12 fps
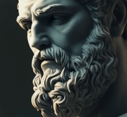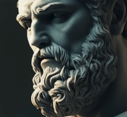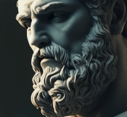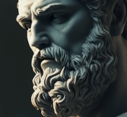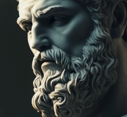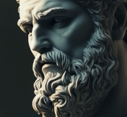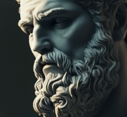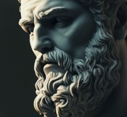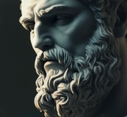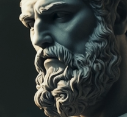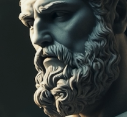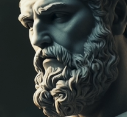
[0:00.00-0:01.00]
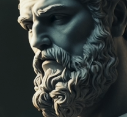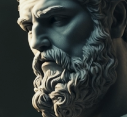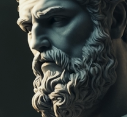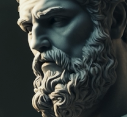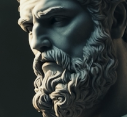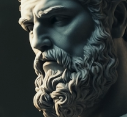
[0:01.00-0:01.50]
as totally normal?
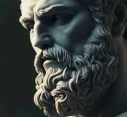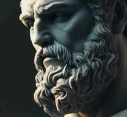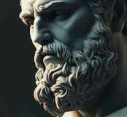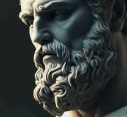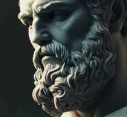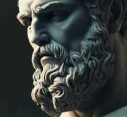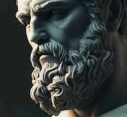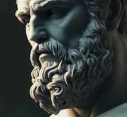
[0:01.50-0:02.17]
This silent